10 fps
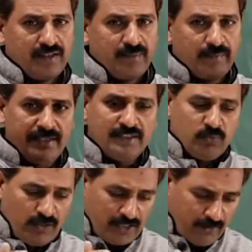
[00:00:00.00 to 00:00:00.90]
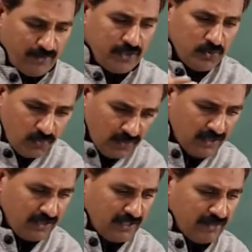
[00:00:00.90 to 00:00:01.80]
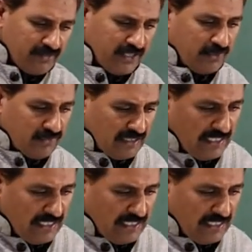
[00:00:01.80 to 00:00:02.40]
Means whatever you learn in your regular